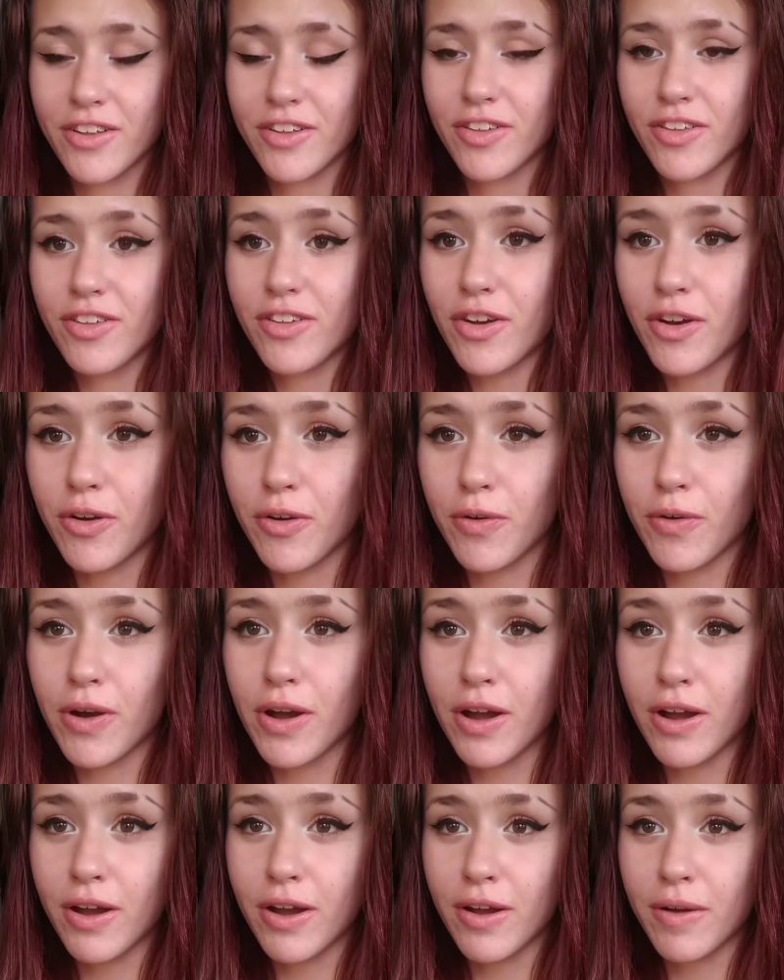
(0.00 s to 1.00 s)
So
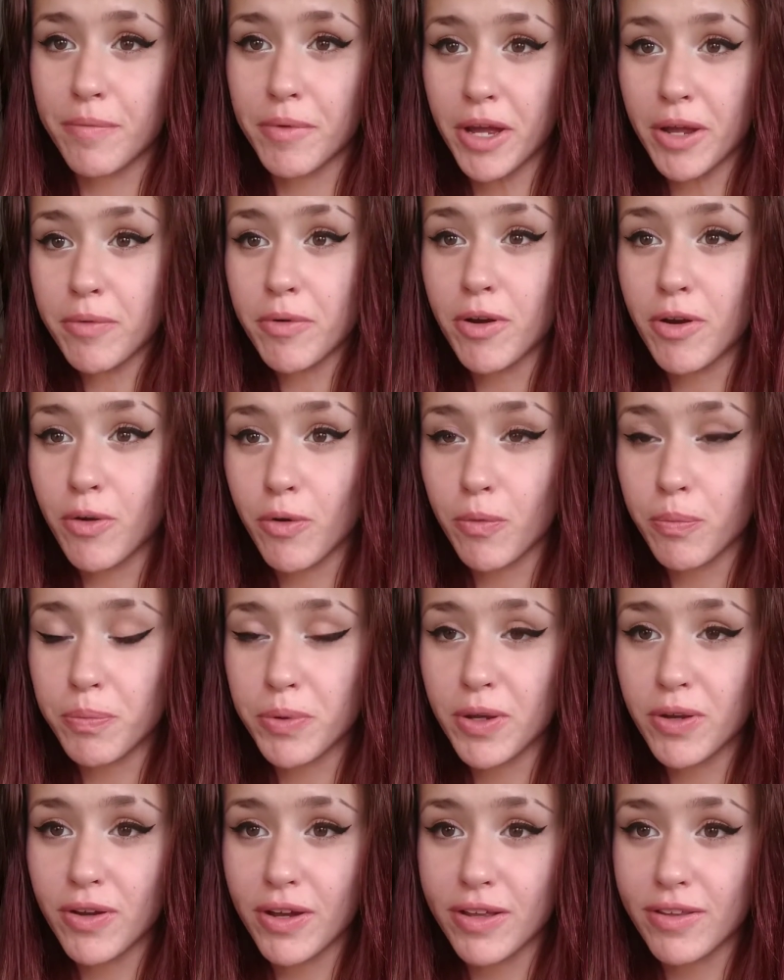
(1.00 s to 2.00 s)
I
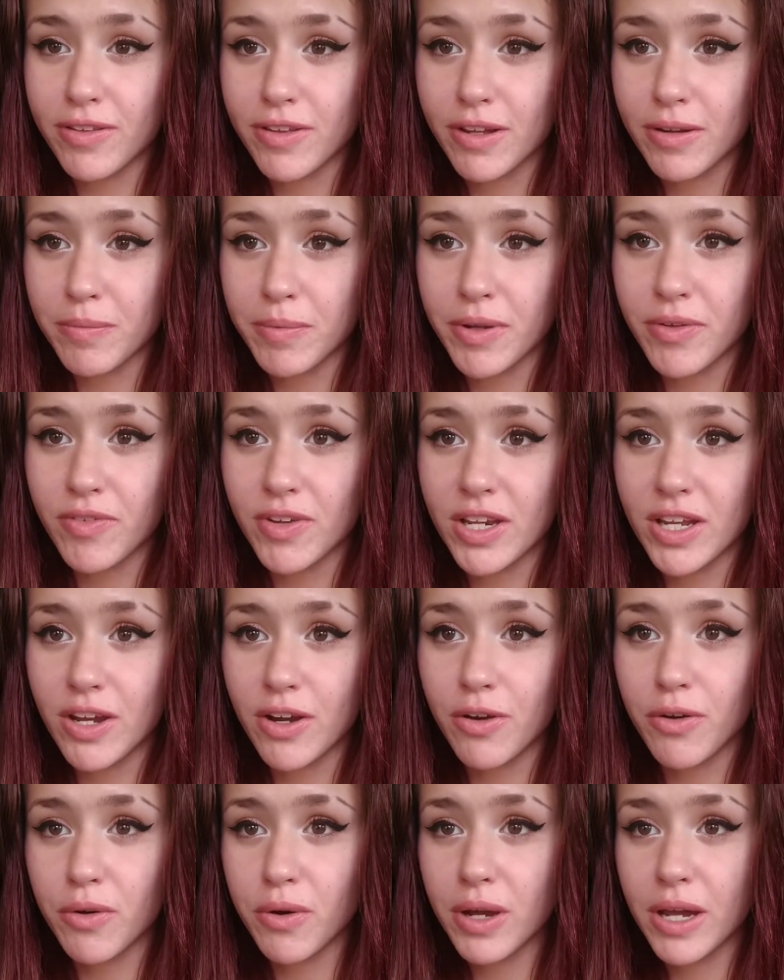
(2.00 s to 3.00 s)
hope you guys like my
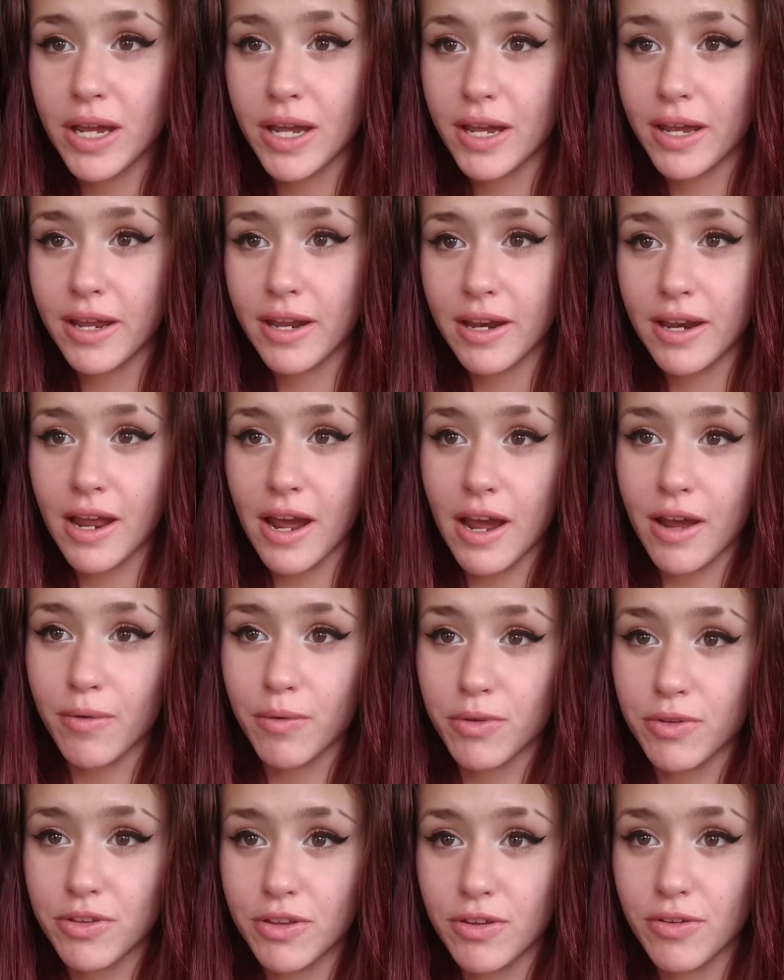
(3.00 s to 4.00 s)
video, and I
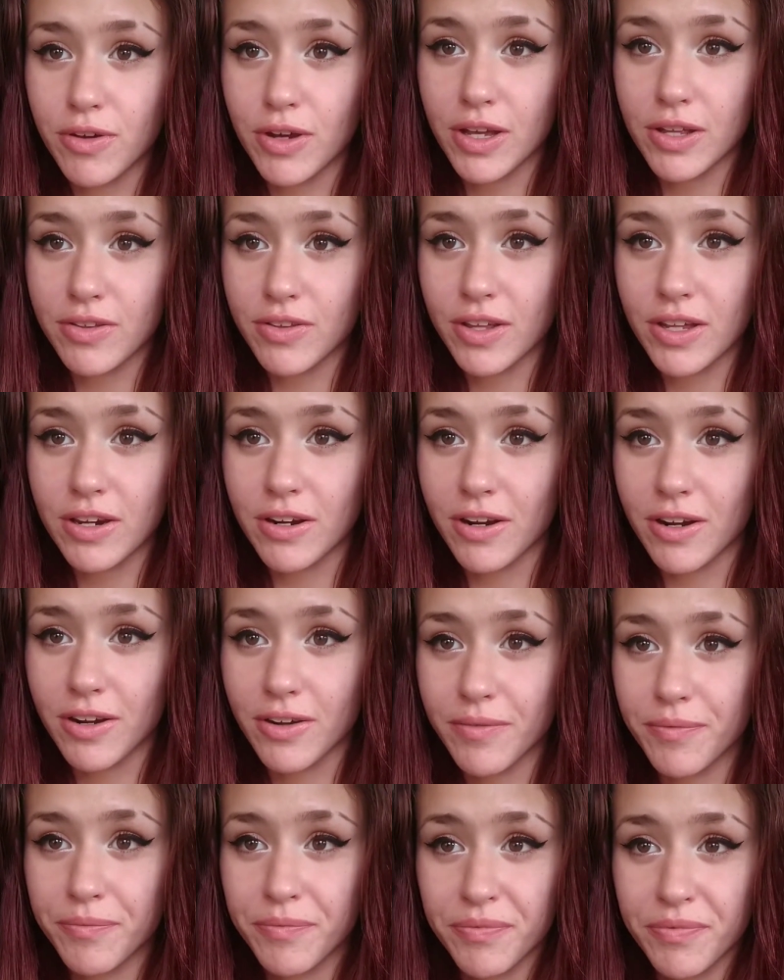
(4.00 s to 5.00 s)
will see you guys
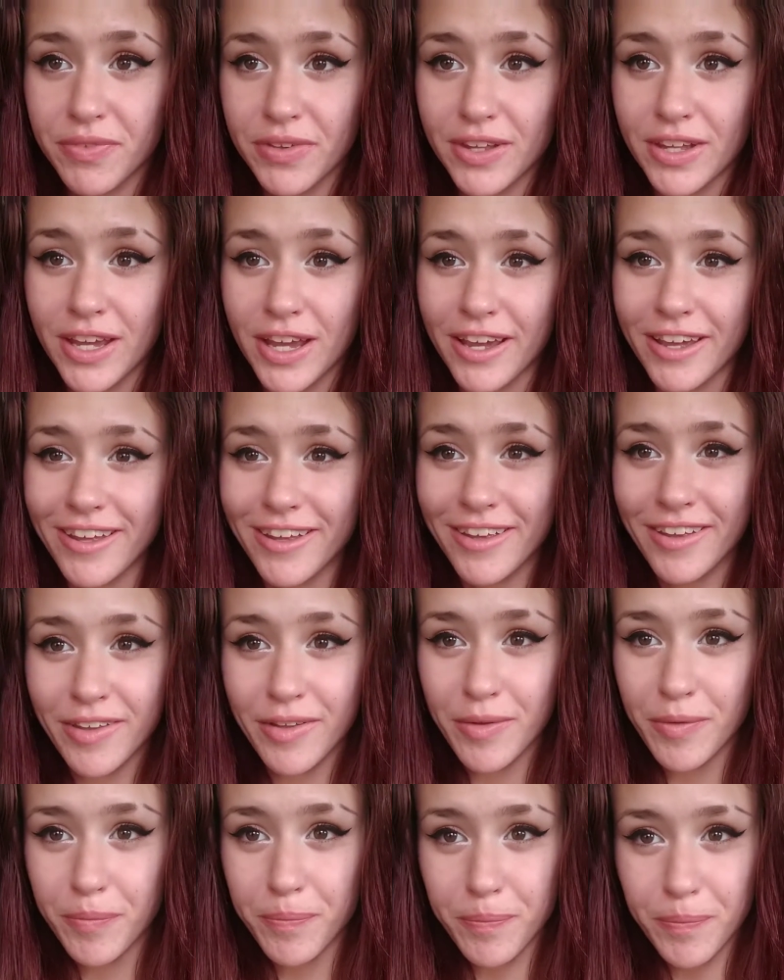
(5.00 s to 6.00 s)
later. Okay,
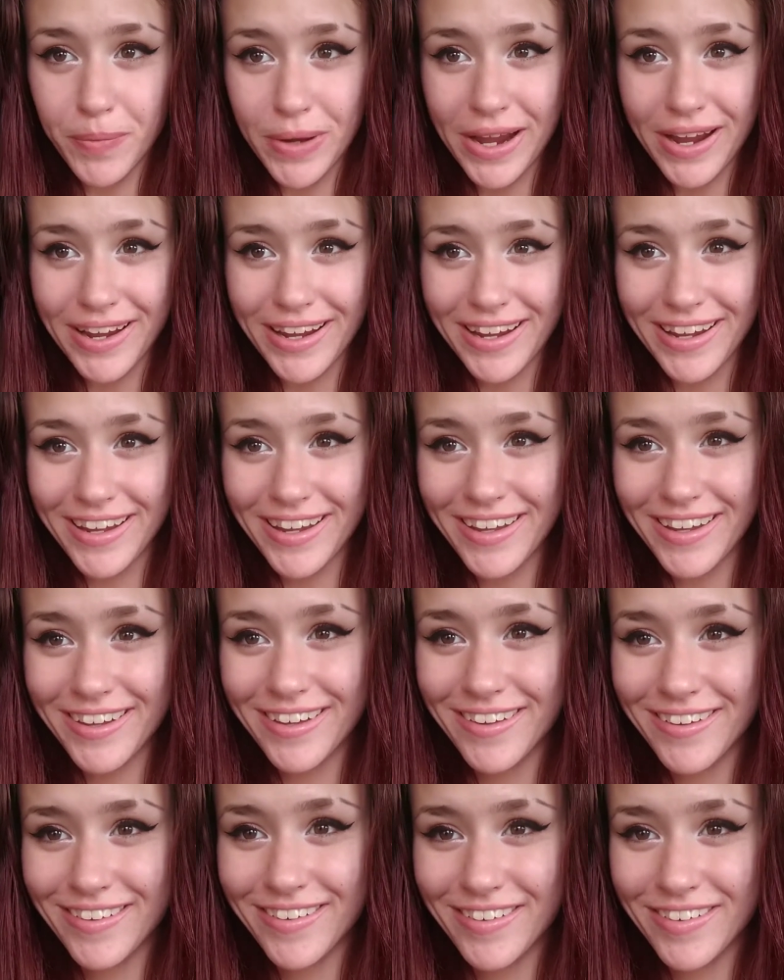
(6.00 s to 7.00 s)
bye.